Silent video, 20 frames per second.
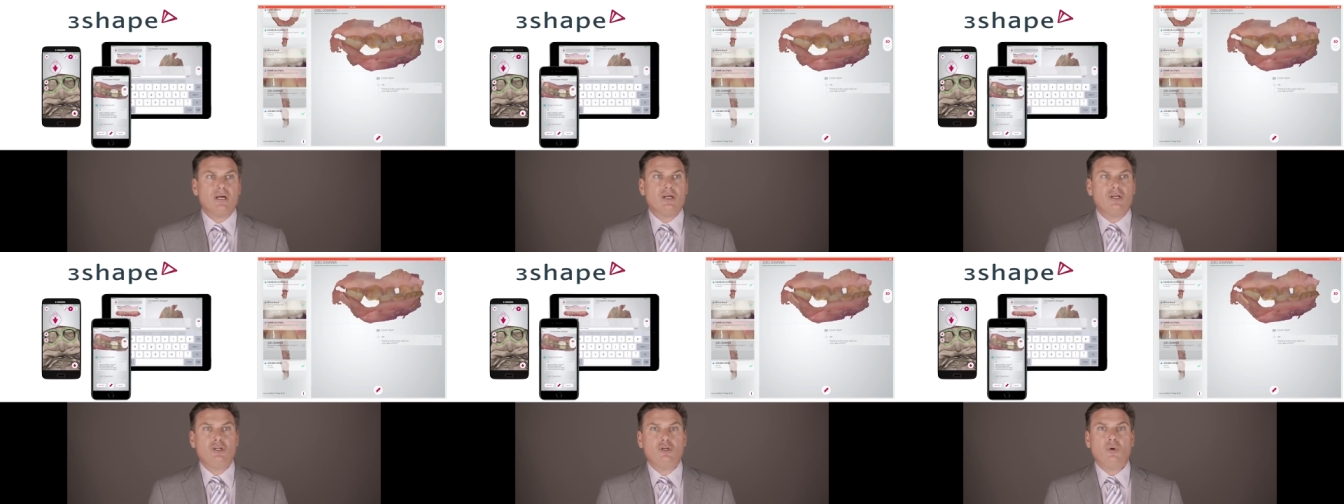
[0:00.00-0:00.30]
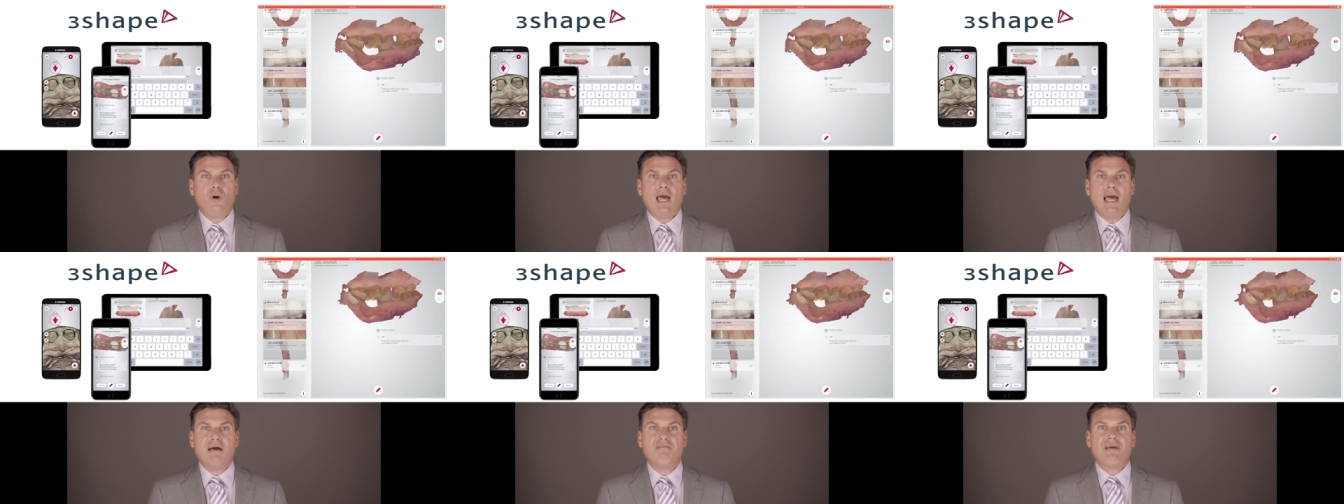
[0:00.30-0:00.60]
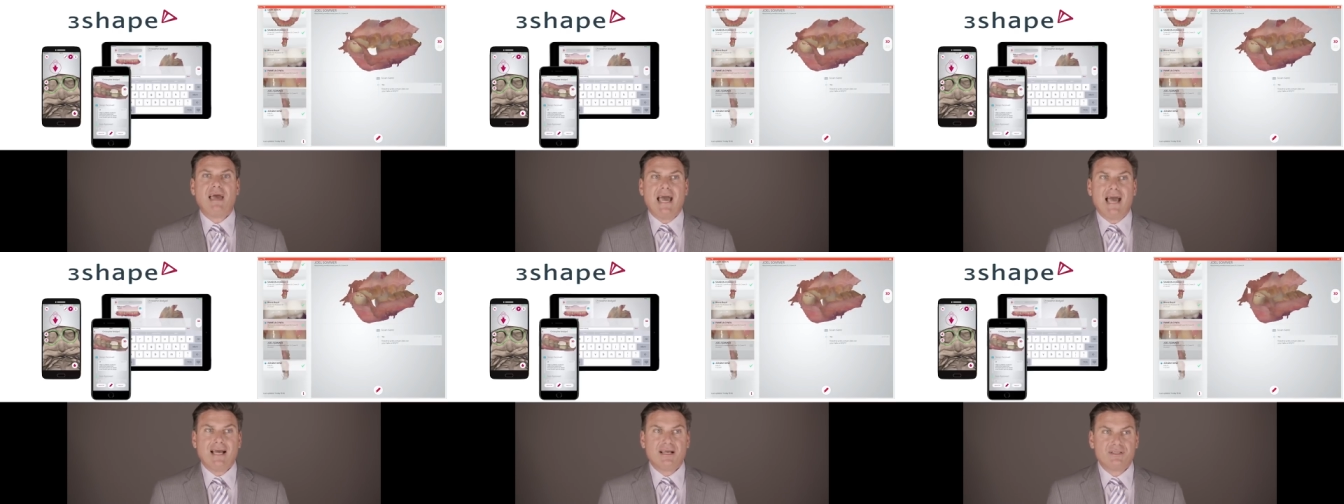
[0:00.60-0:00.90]
you
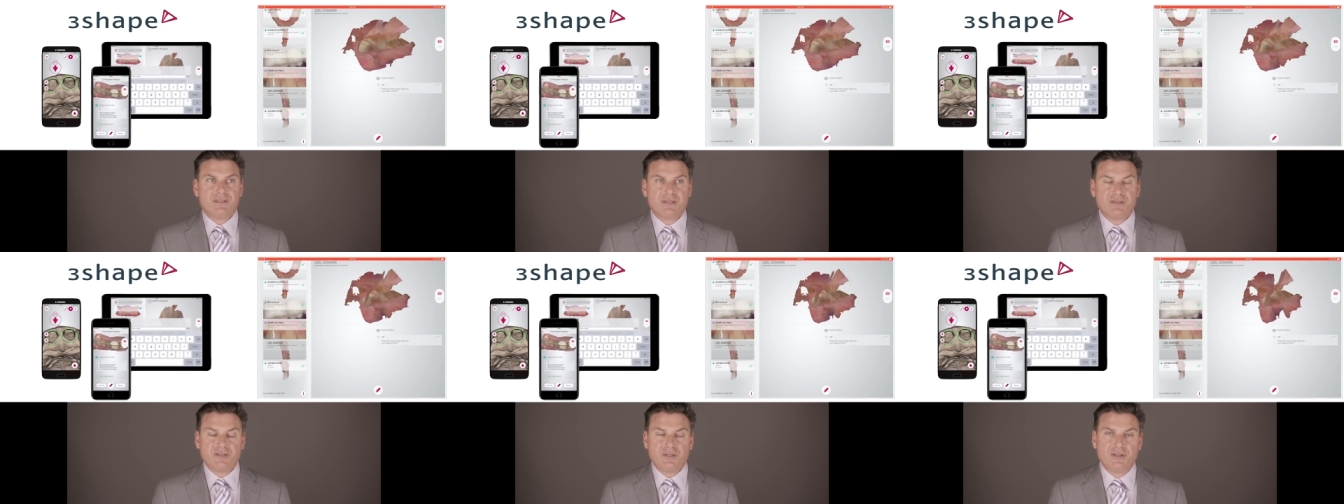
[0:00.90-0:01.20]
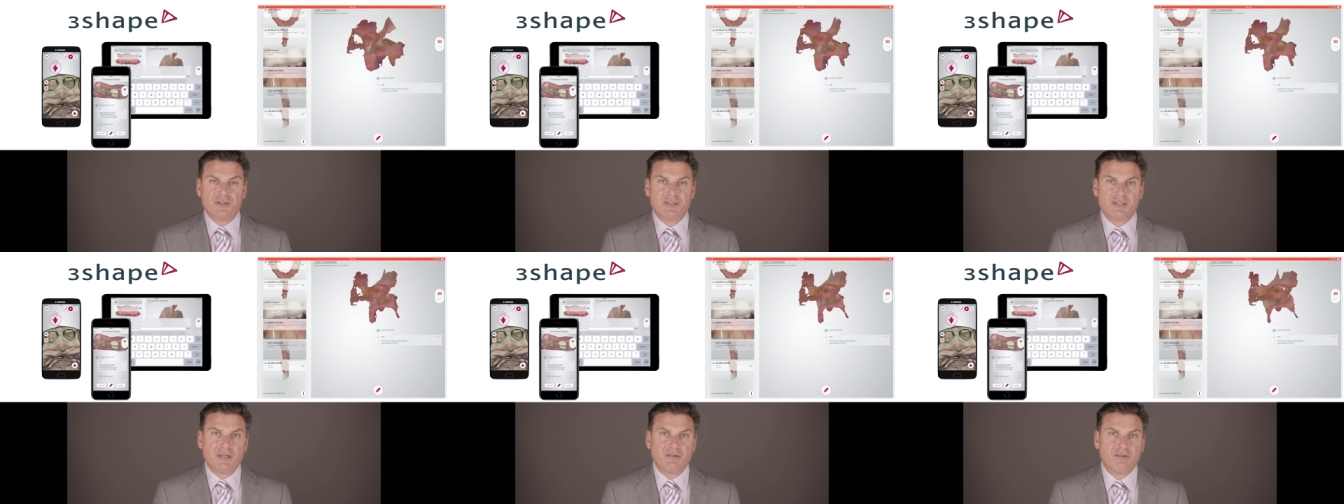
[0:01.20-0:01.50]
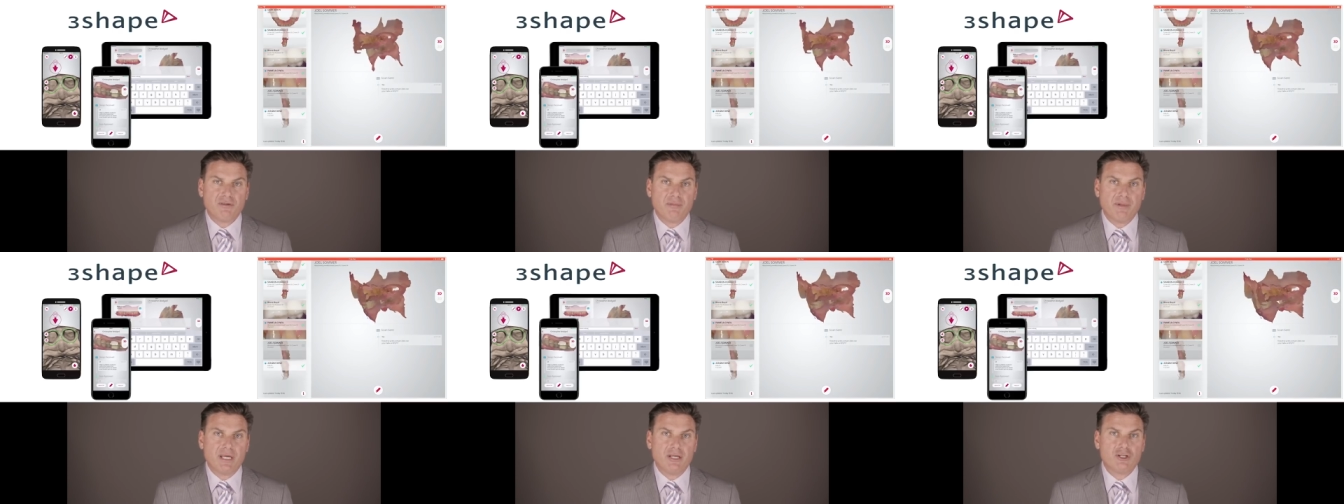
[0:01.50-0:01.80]
have access to this
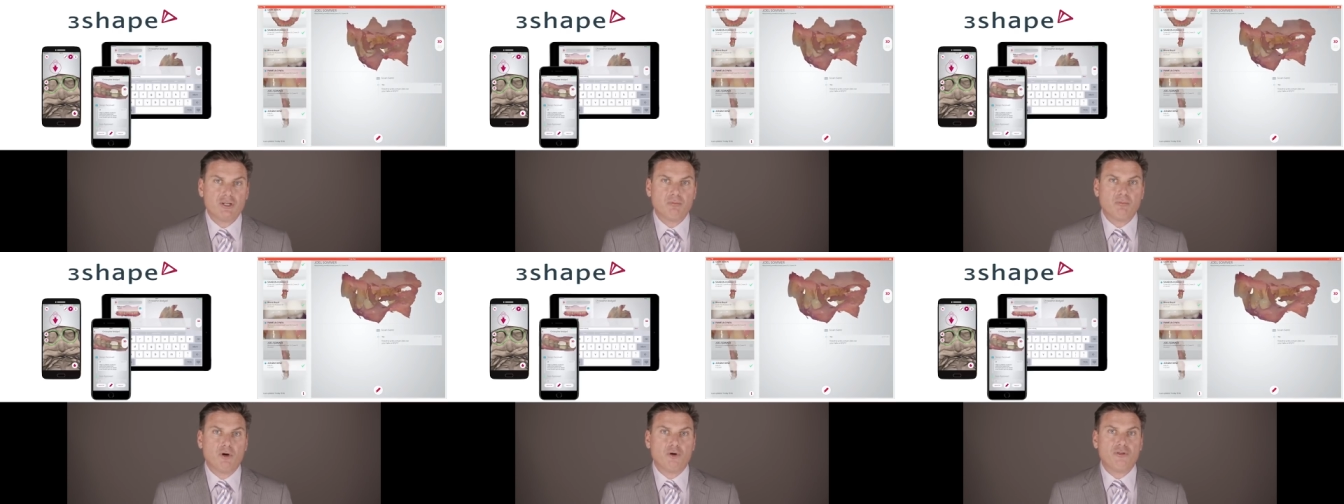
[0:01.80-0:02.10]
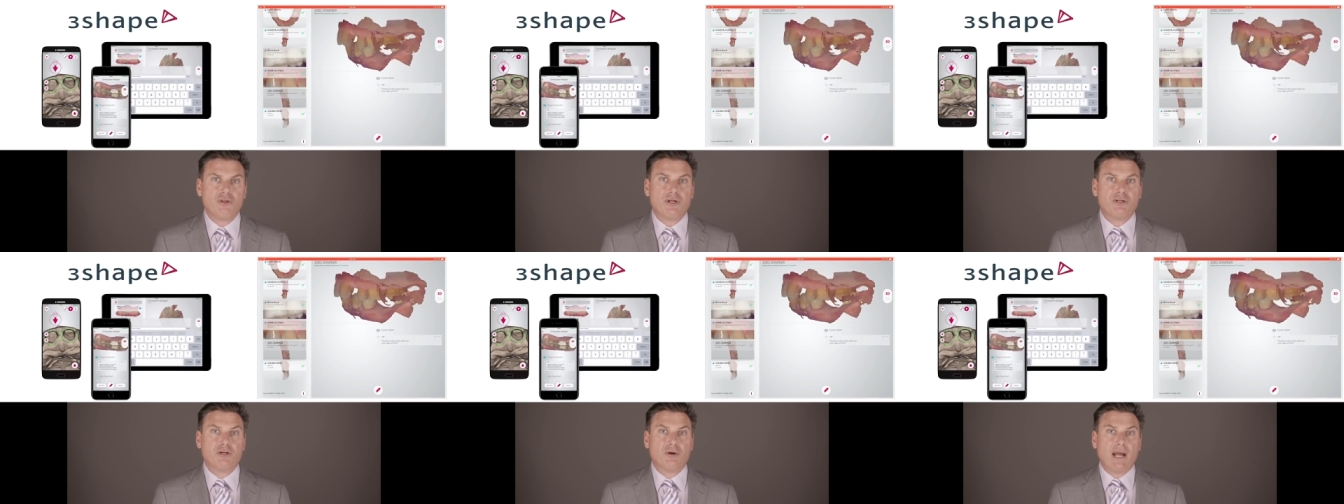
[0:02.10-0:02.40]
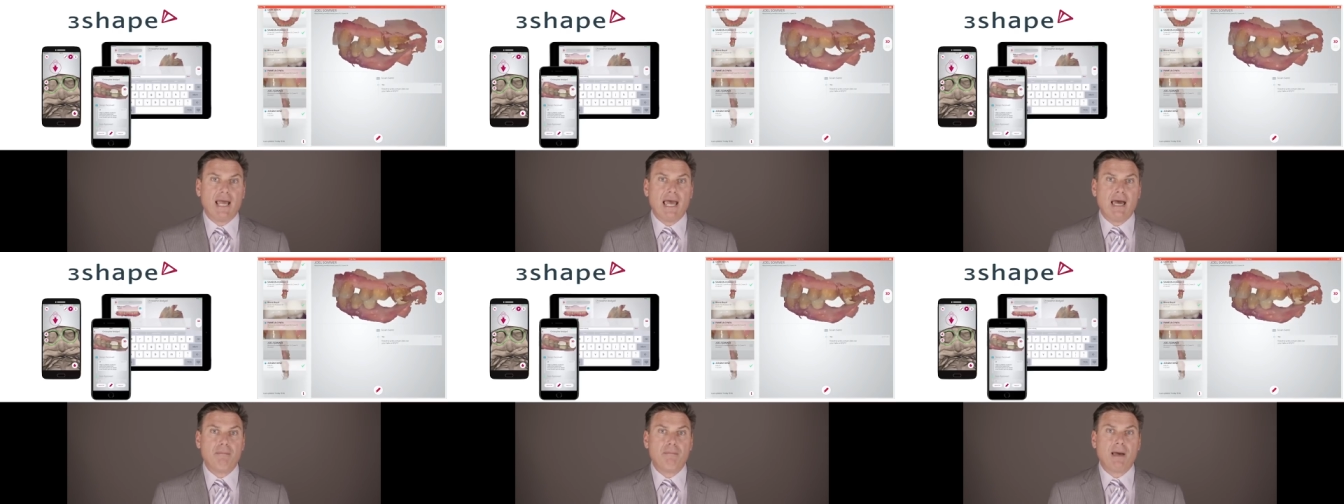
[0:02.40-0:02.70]
information both on
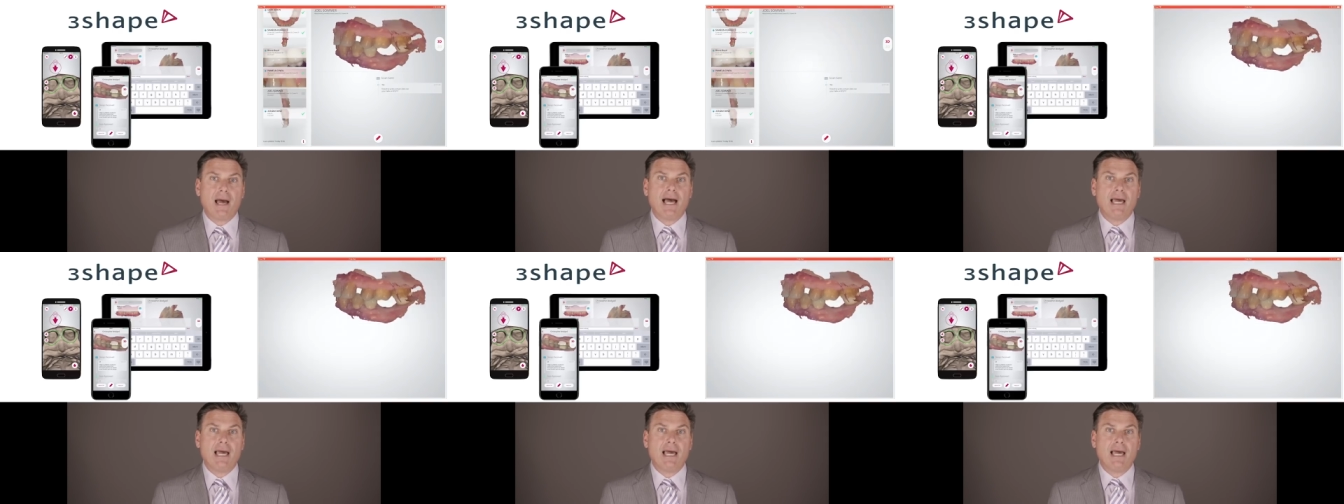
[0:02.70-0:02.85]
your app,